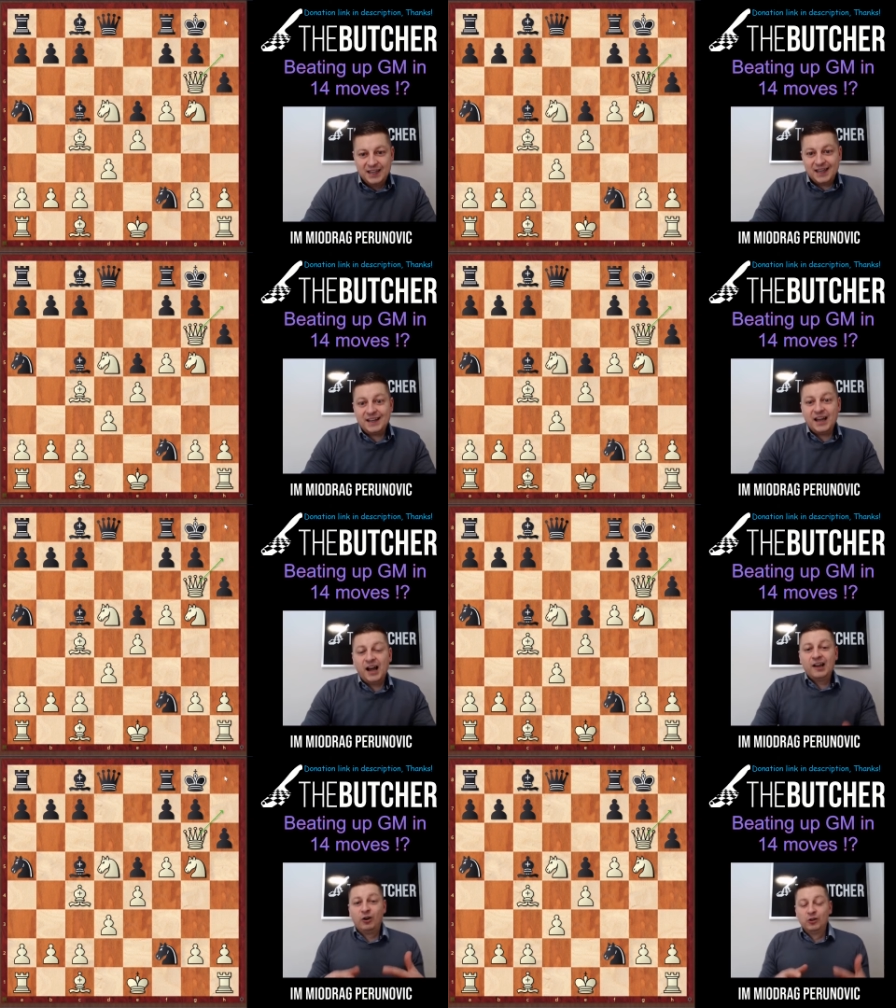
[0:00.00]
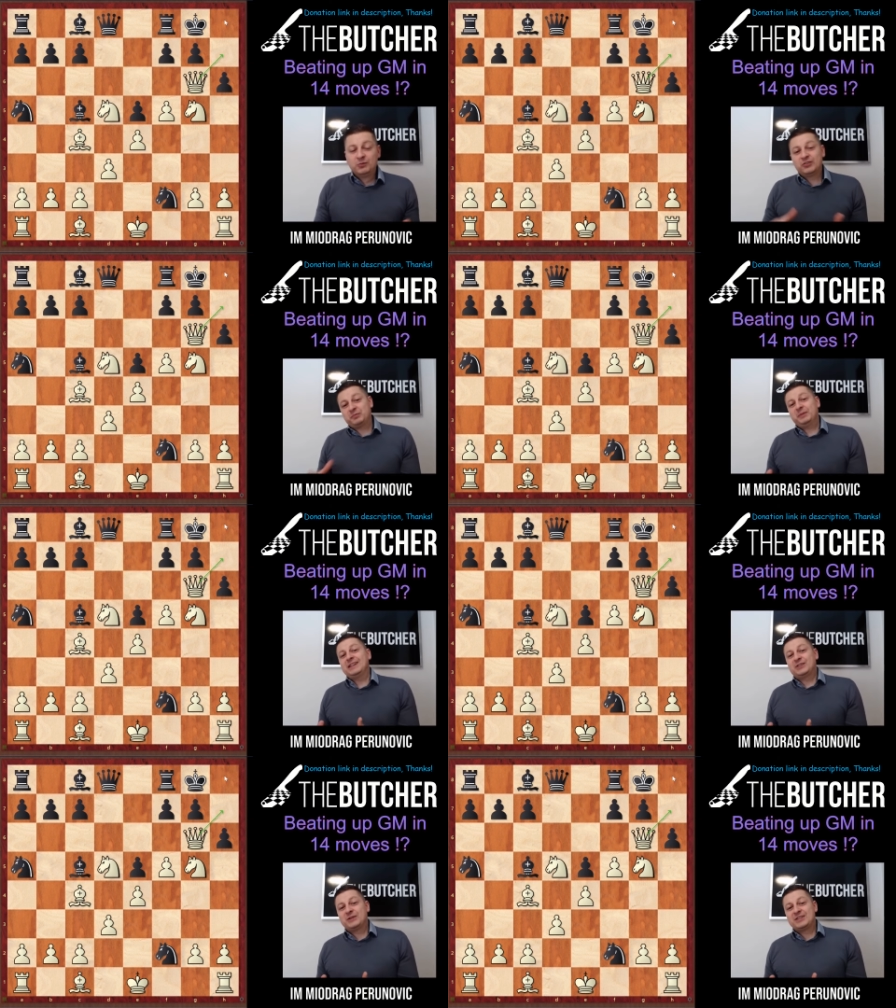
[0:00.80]
And I almost
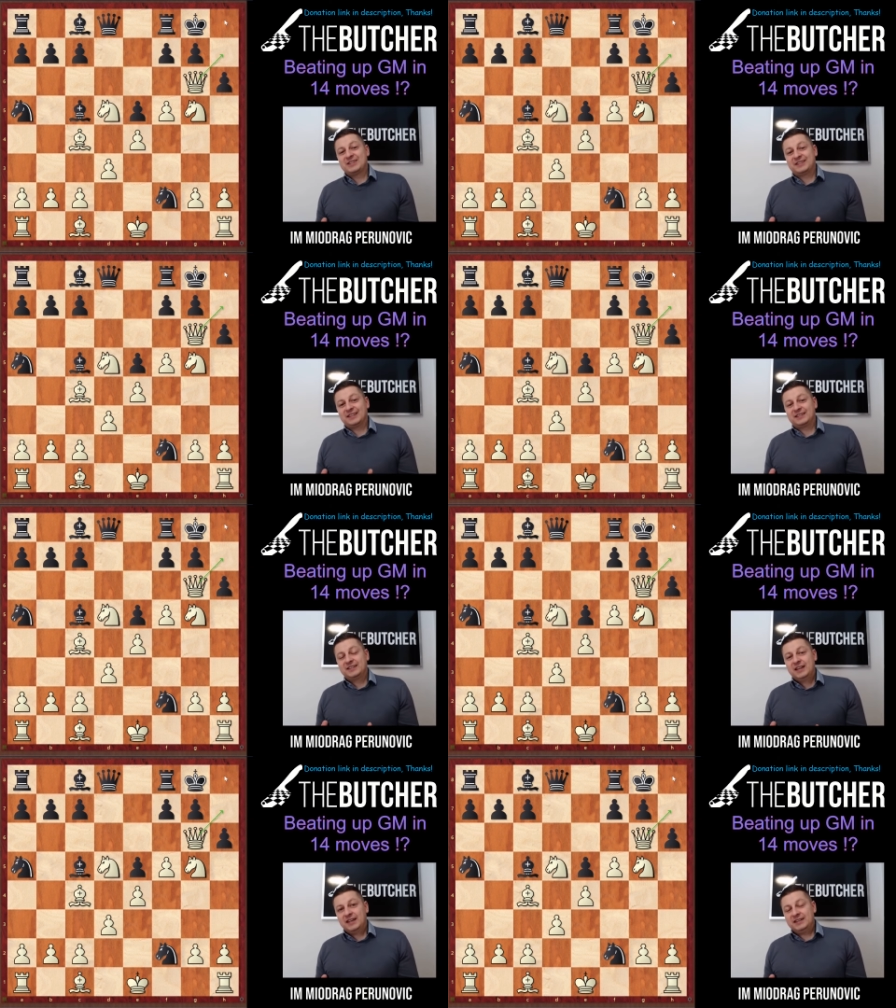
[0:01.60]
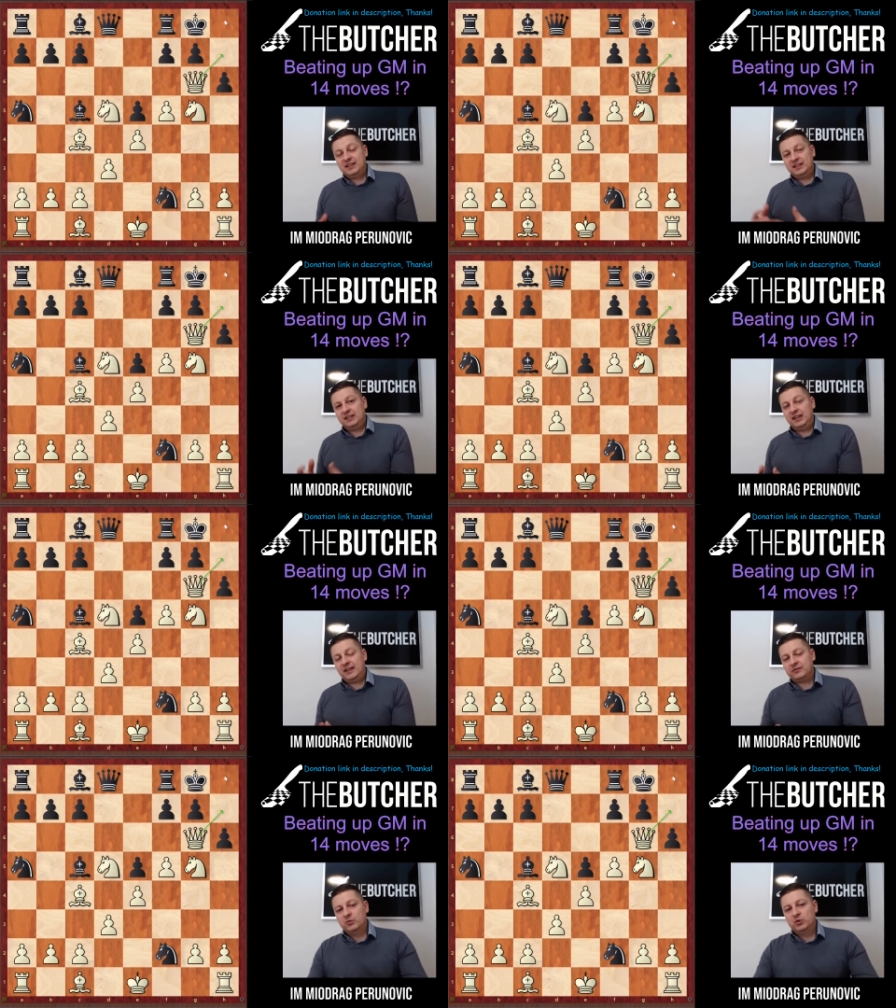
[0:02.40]
played queen g6. And then in the
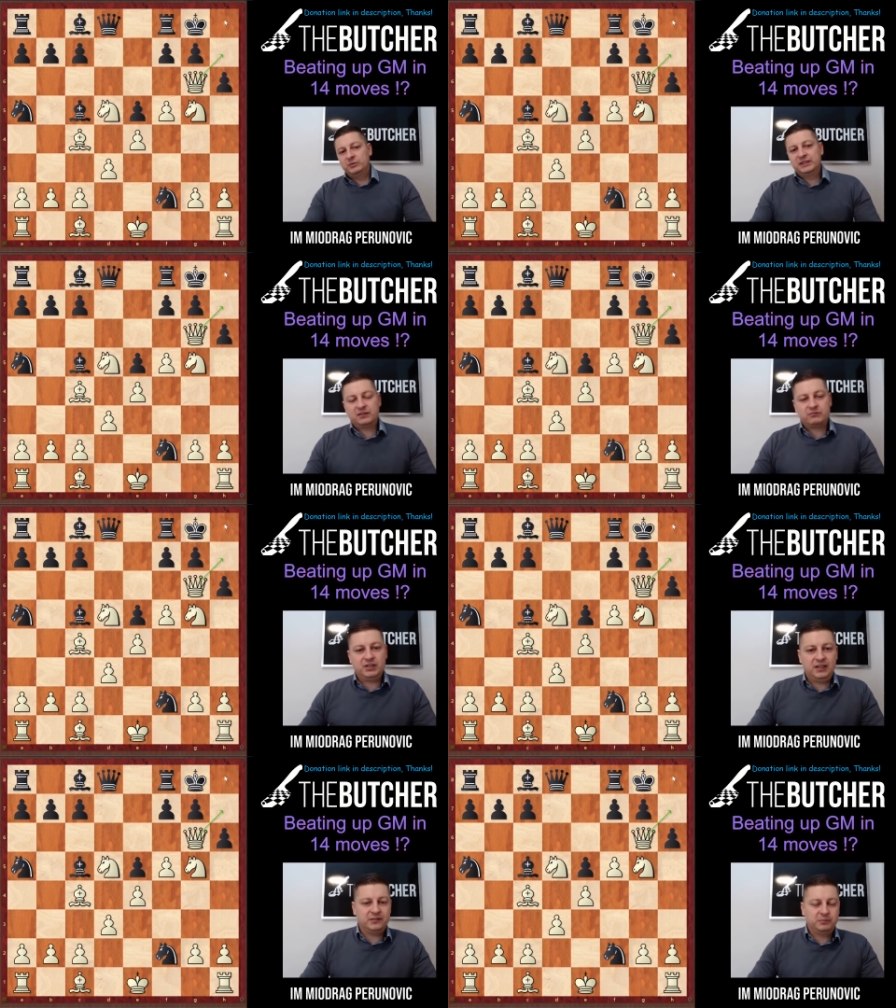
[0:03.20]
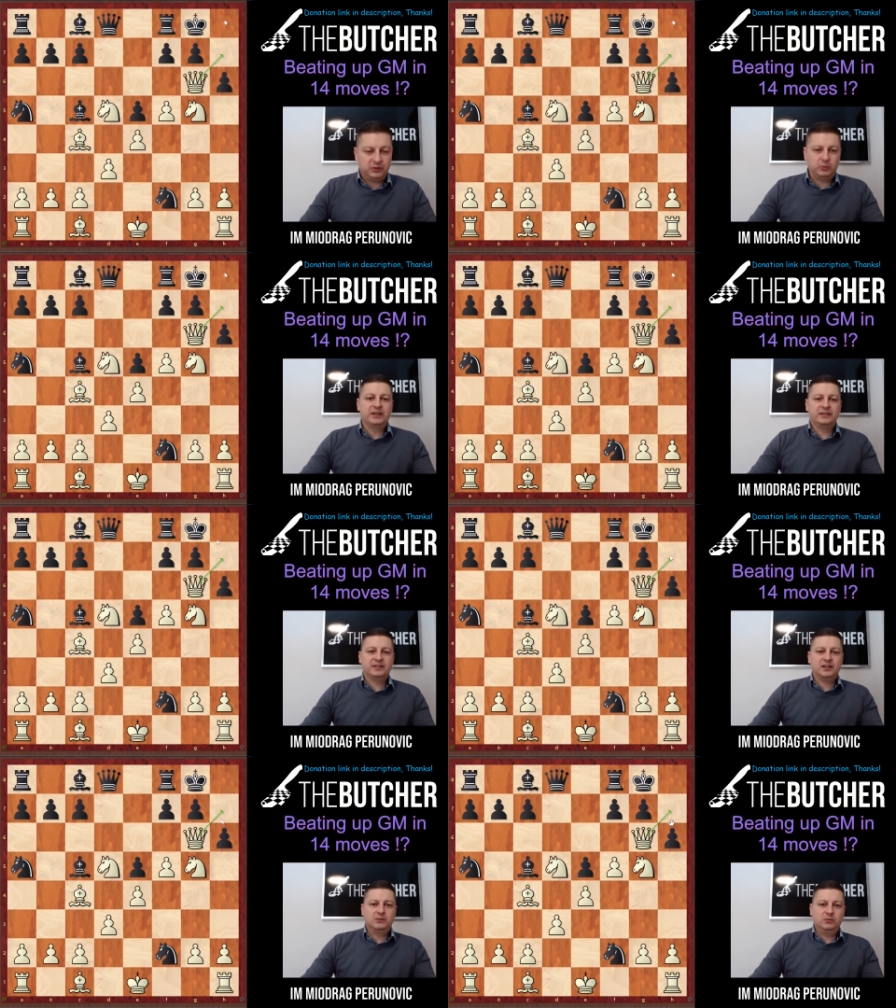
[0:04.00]
last moment, I realized, but wait a
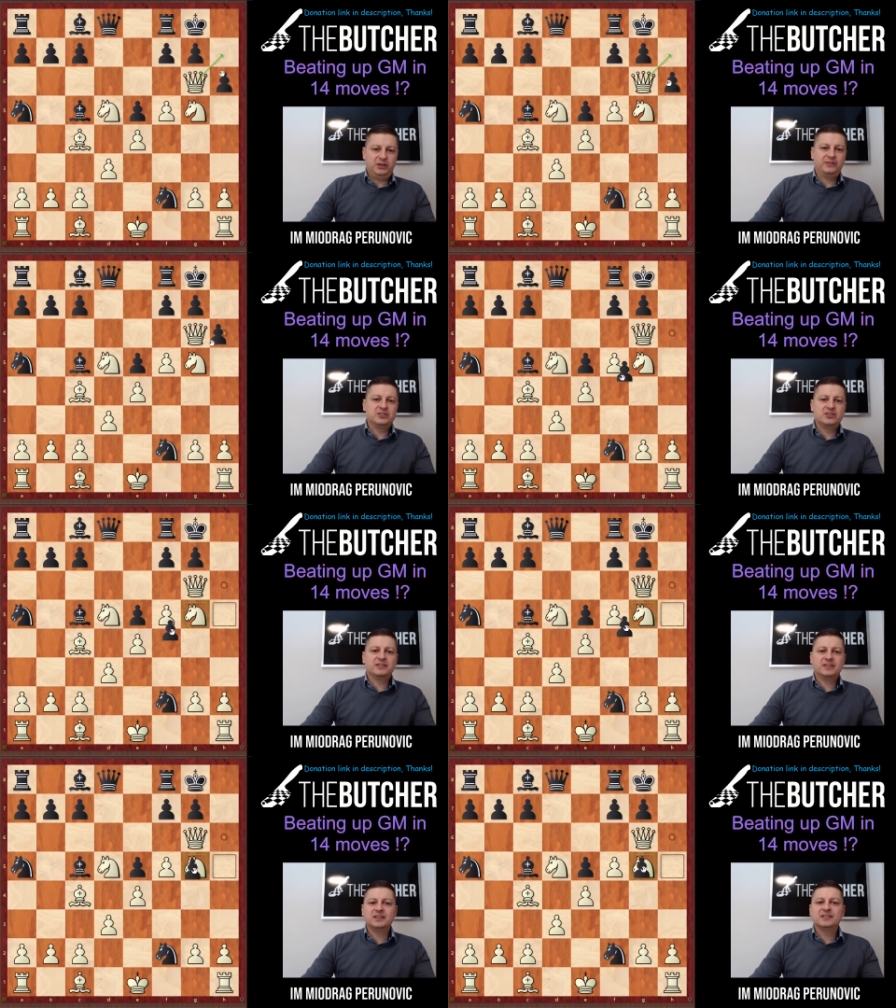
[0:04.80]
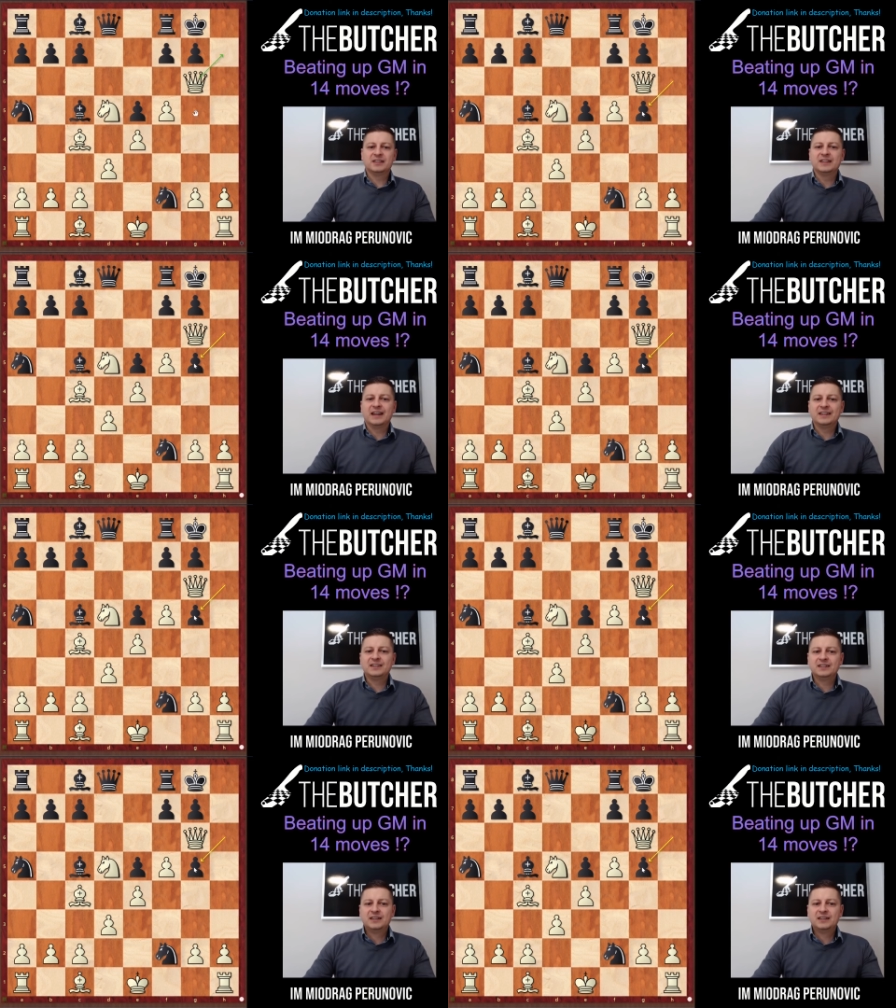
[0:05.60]
sec, what if he just takes the knight?